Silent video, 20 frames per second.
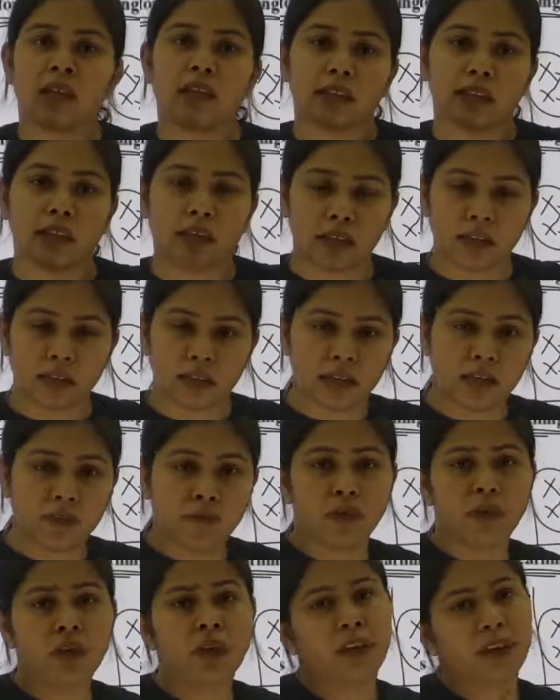then they
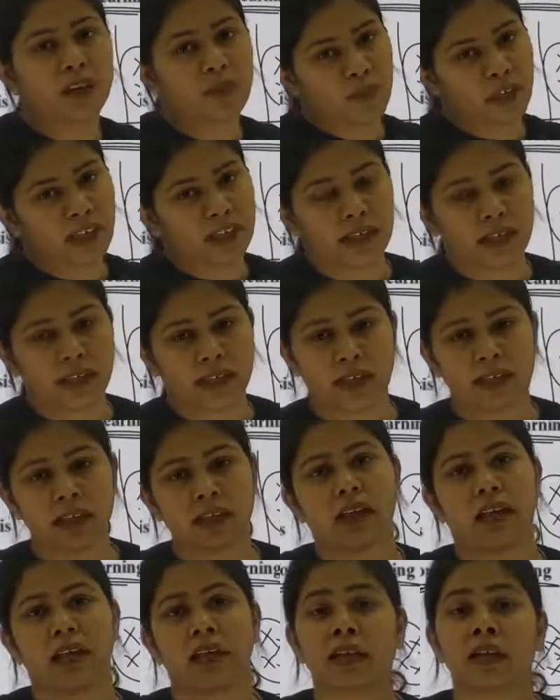would replicate that,
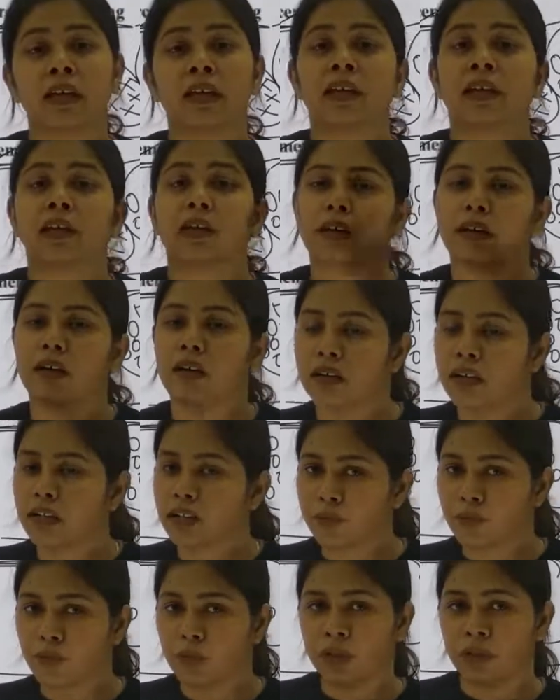and it
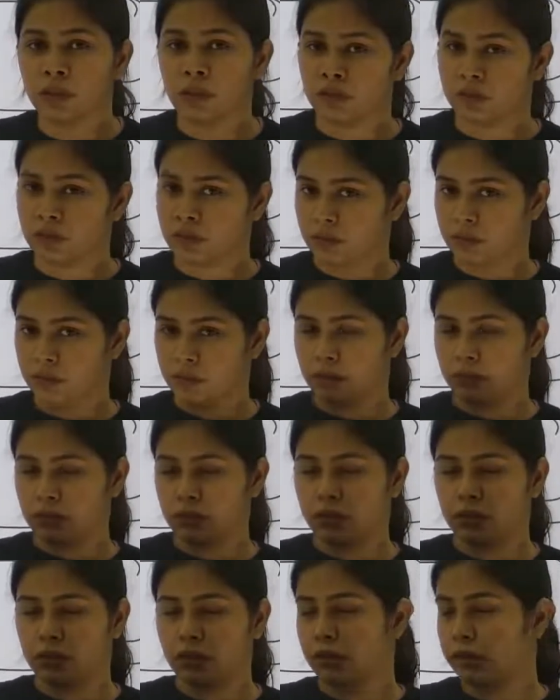
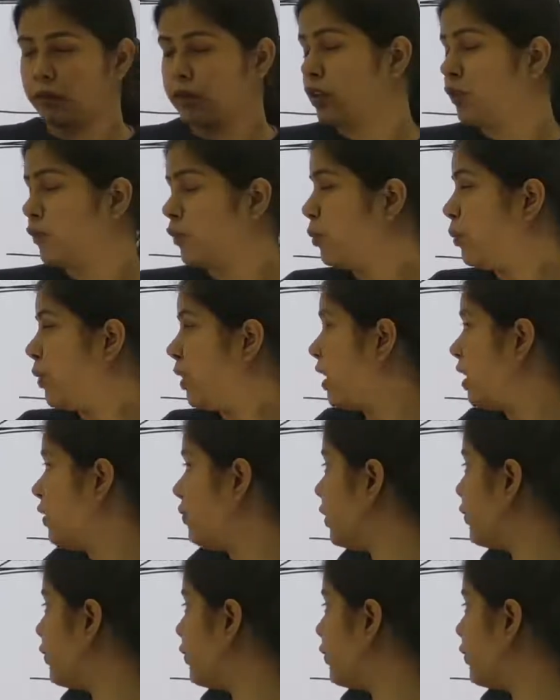would behave